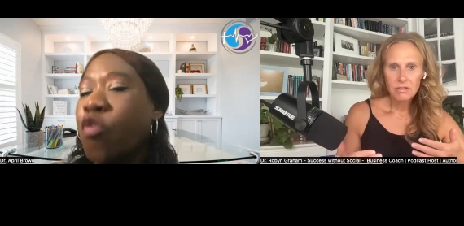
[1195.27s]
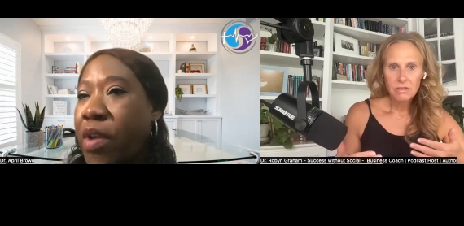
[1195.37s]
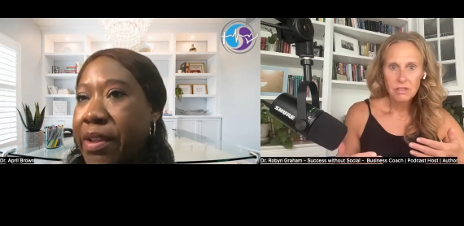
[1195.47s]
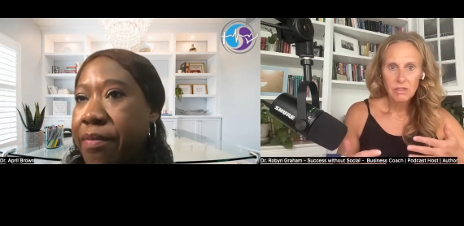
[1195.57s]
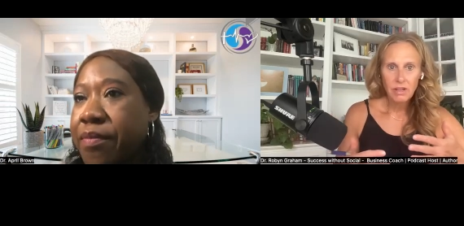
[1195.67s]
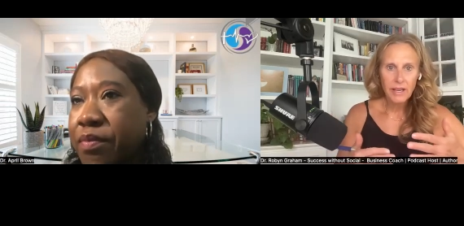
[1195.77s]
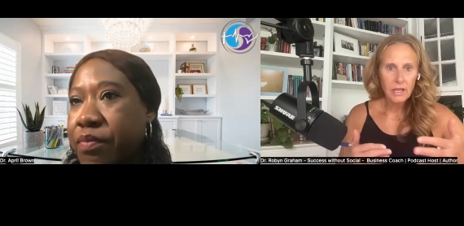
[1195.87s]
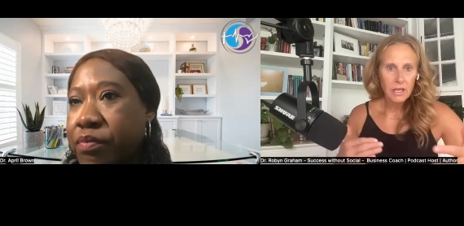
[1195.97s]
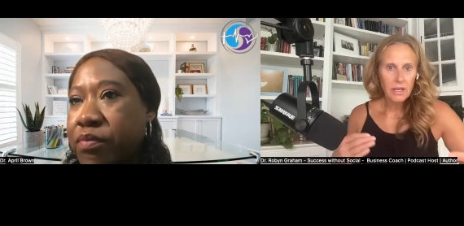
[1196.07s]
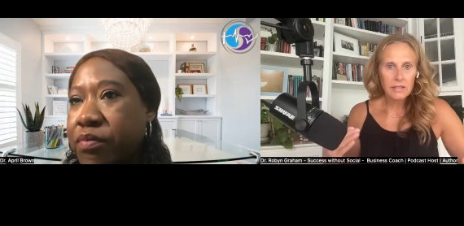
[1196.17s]
Speaker 1: Right.
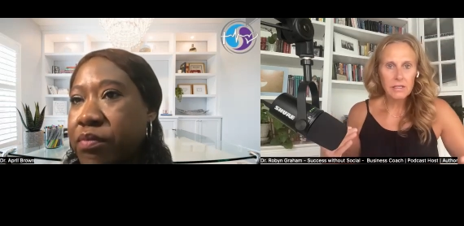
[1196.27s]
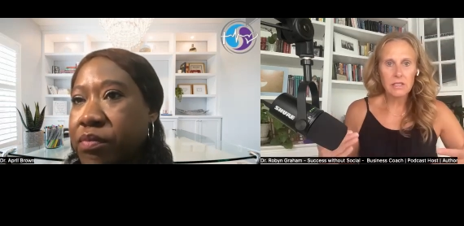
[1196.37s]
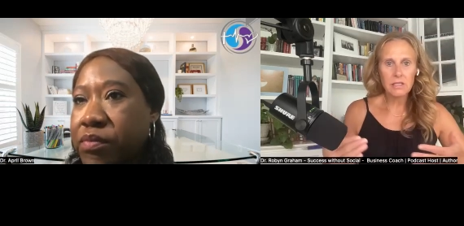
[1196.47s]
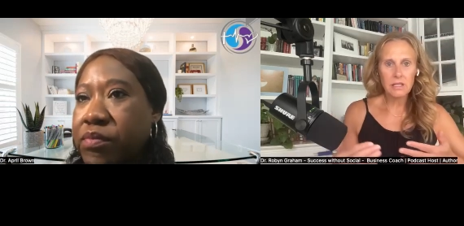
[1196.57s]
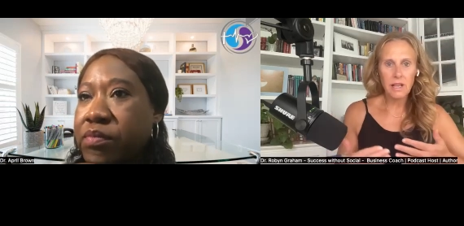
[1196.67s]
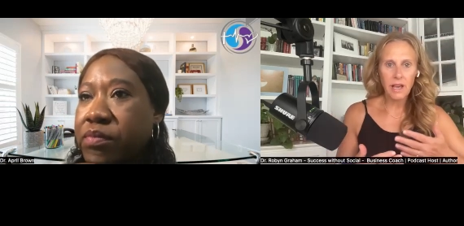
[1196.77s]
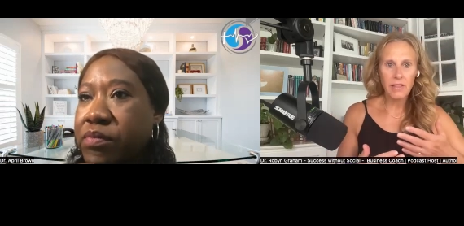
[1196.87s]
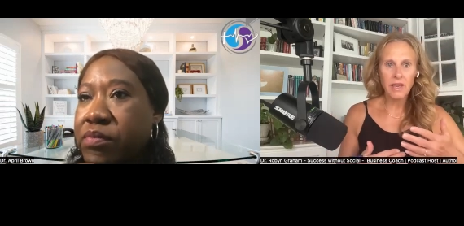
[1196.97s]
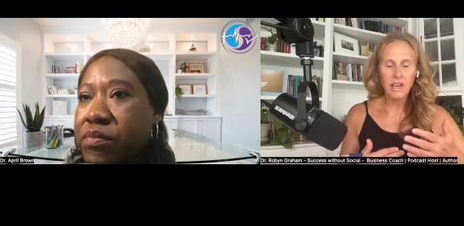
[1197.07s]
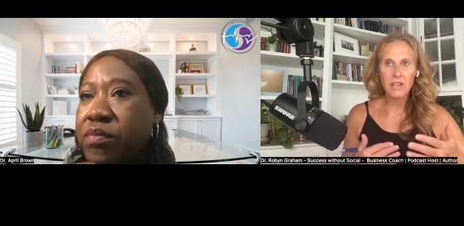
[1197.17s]
Like it's like, I
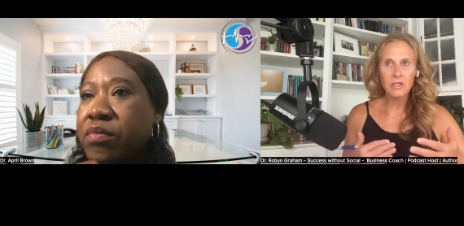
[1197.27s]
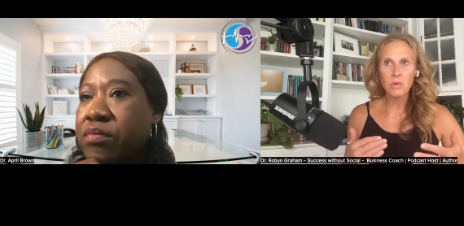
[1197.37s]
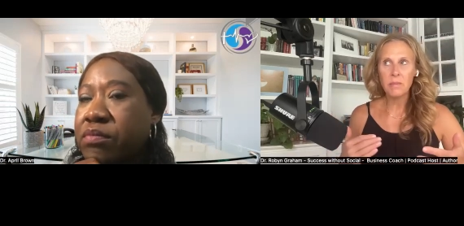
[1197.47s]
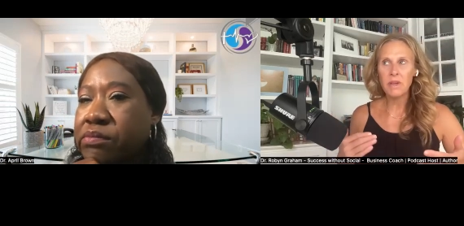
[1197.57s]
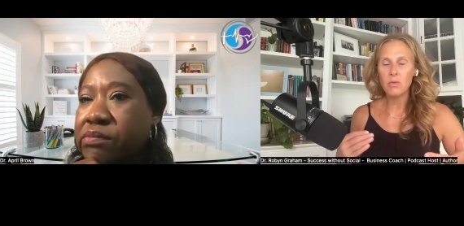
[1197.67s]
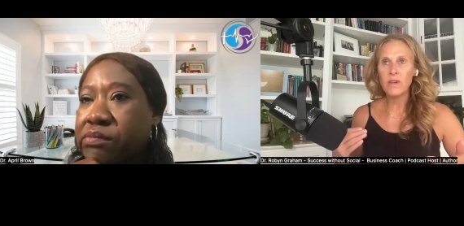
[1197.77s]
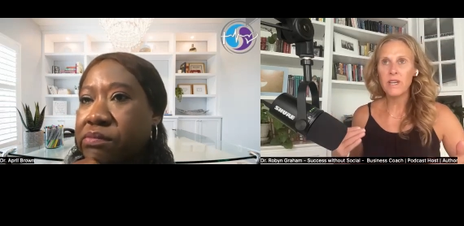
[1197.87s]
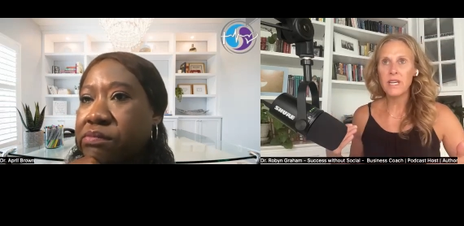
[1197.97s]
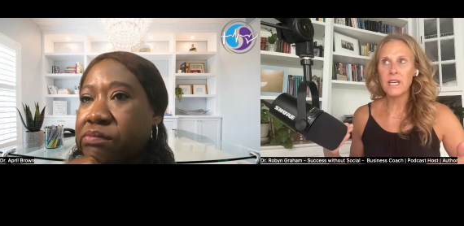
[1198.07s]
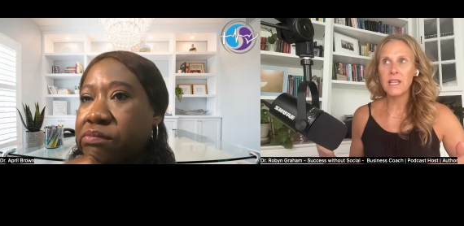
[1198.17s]
think as women, we
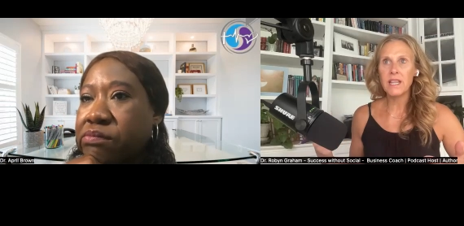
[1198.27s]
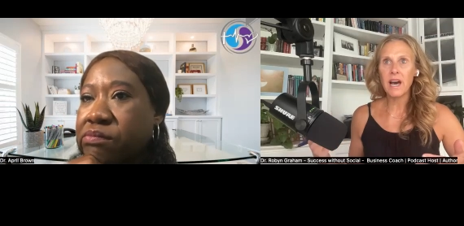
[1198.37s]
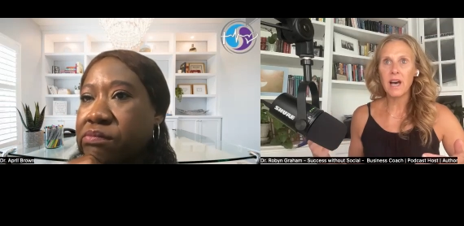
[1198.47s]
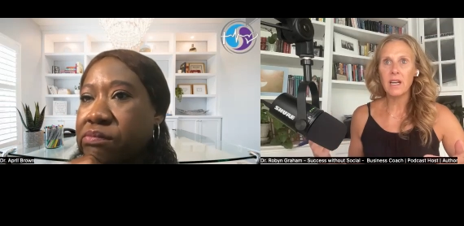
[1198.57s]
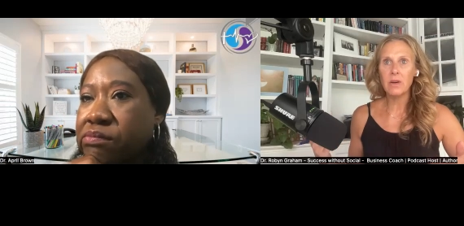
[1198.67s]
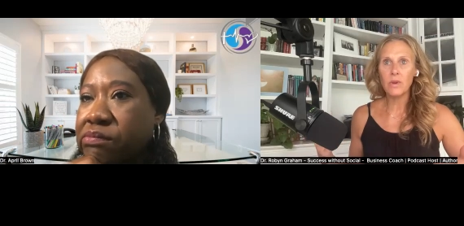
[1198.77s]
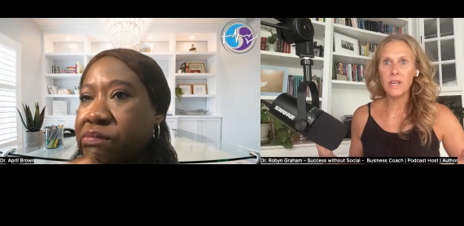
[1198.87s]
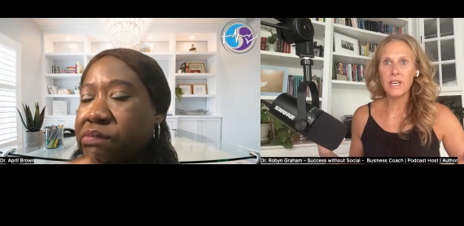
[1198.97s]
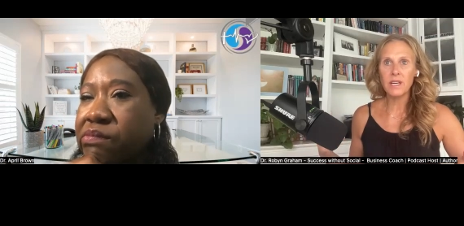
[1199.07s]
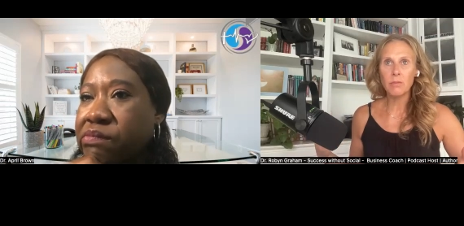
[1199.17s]
need
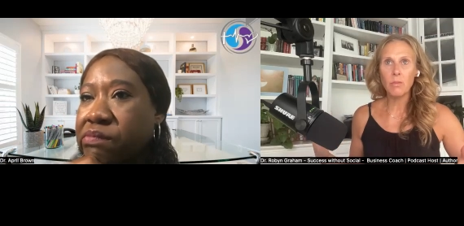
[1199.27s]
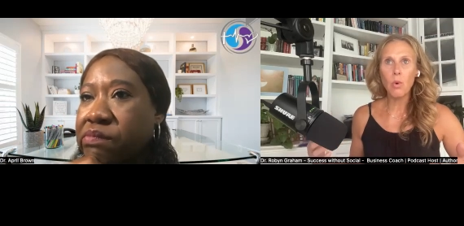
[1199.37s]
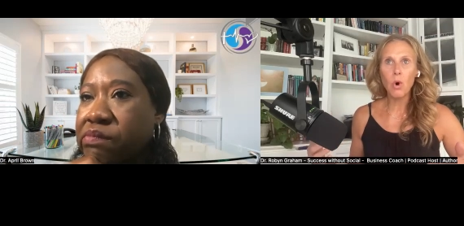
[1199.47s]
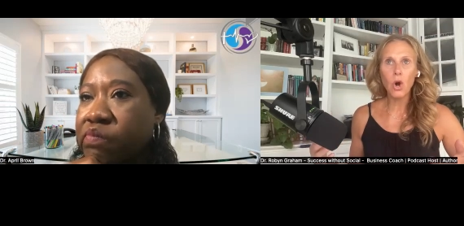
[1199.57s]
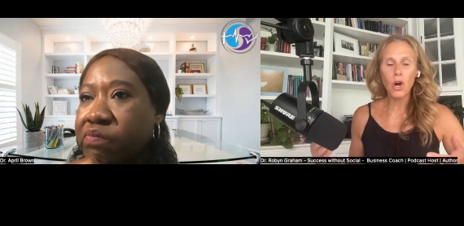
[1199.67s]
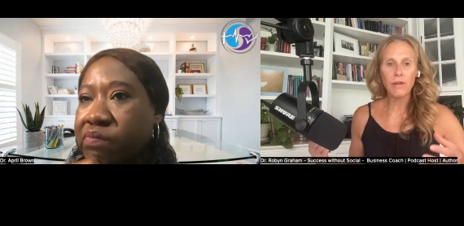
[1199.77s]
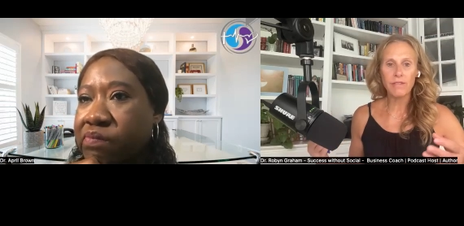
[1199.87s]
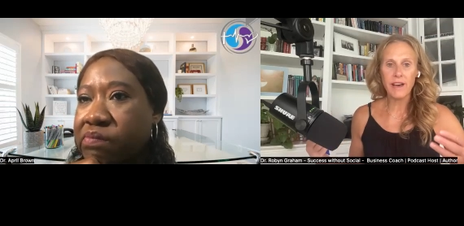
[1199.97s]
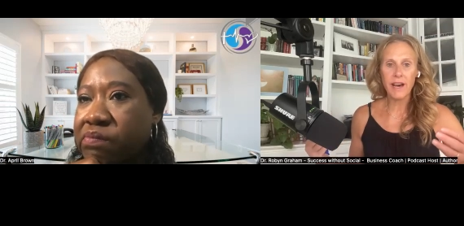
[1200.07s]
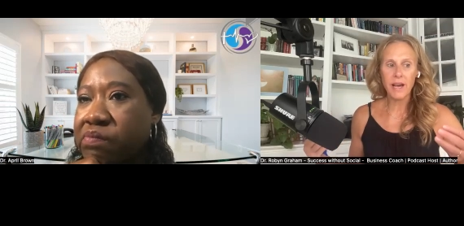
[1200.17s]
more
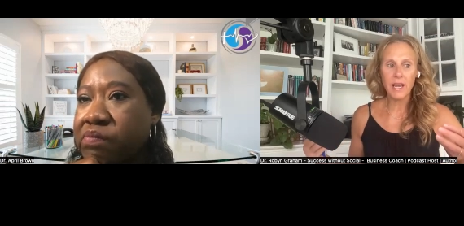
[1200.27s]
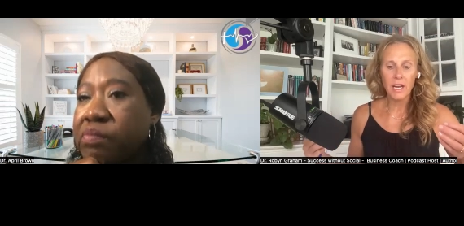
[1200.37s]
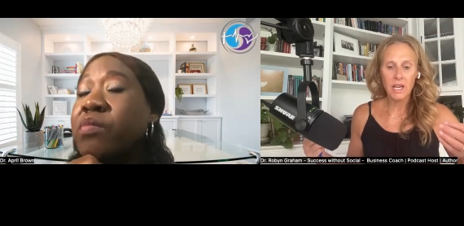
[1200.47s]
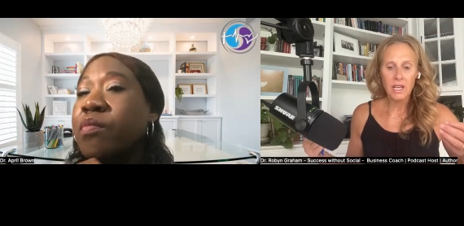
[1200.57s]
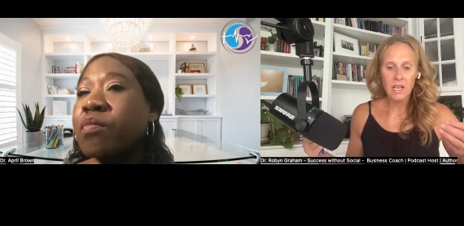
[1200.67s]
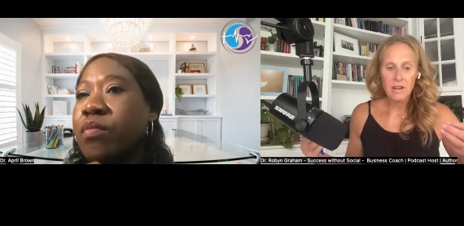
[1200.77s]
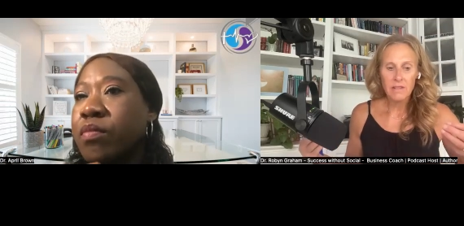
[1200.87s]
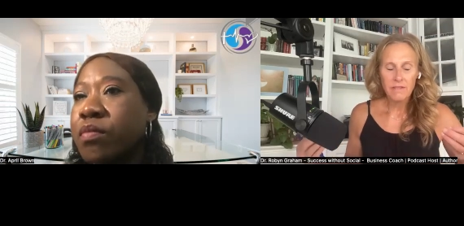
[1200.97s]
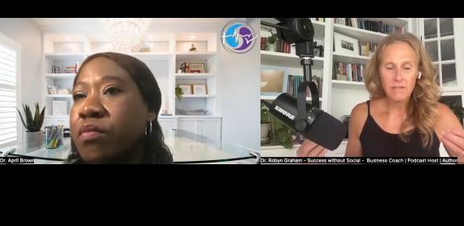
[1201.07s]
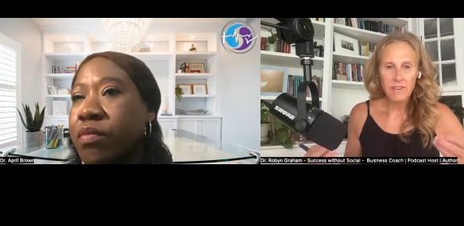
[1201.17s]
of that
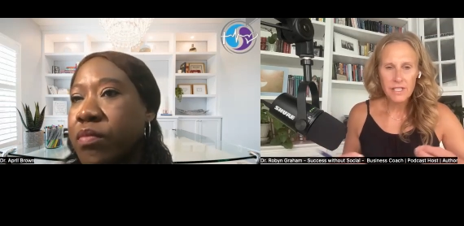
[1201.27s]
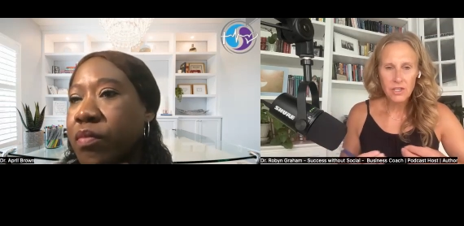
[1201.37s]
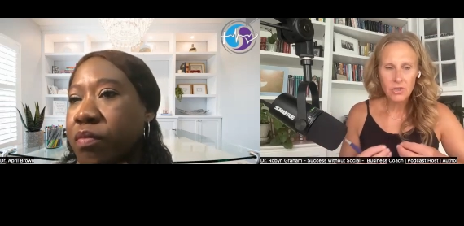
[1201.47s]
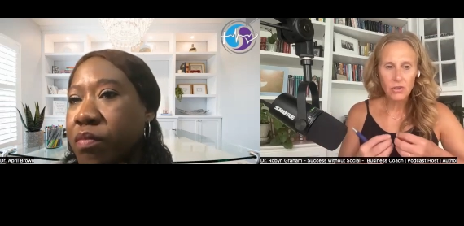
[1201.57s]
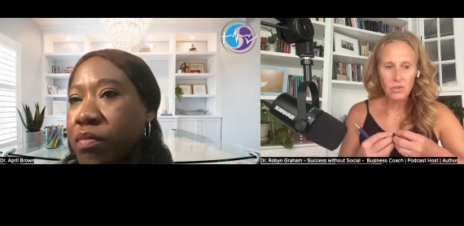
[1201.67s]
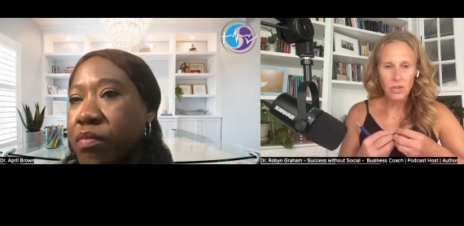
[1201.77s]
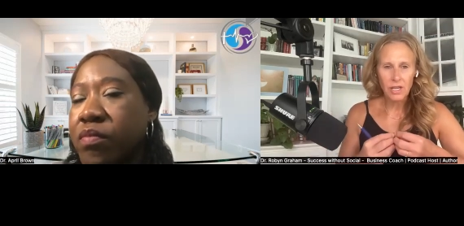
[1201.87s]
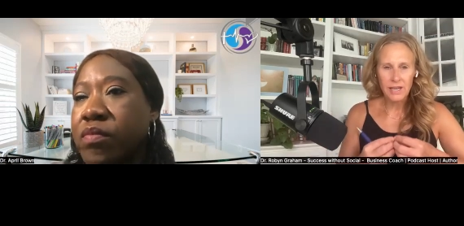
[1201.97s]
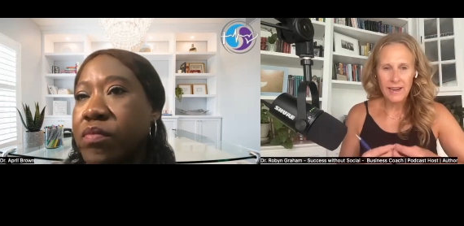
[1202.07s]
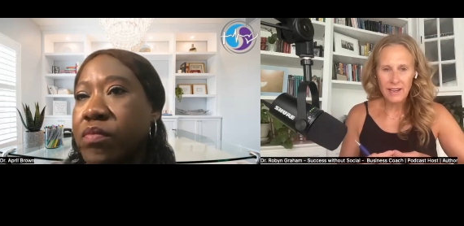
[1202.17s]
physical
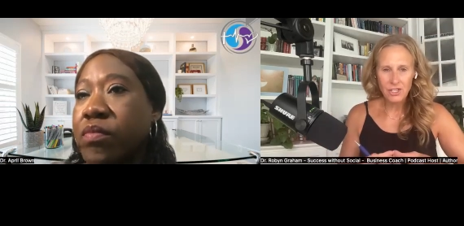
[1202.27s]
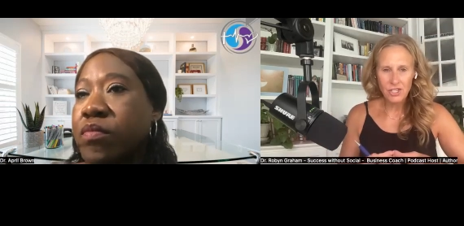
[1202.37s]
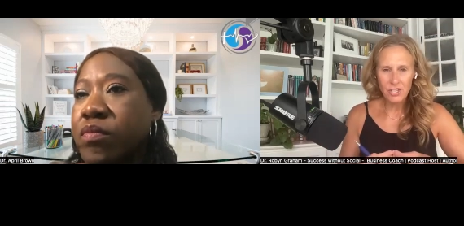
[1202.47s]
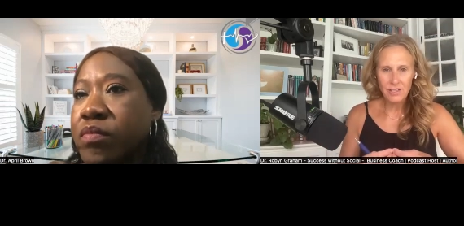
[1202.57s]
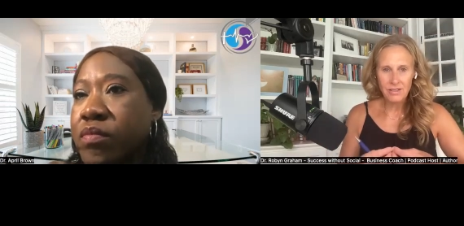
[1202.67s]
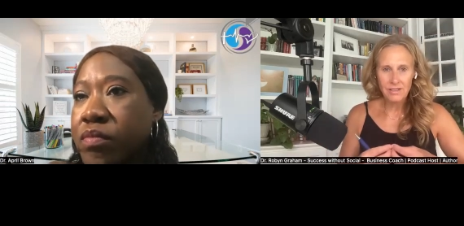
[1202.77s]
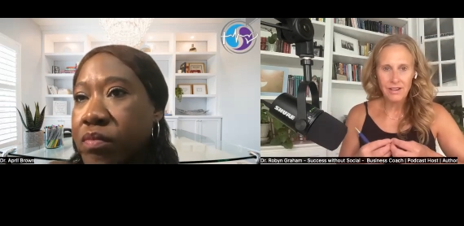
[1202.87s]
connection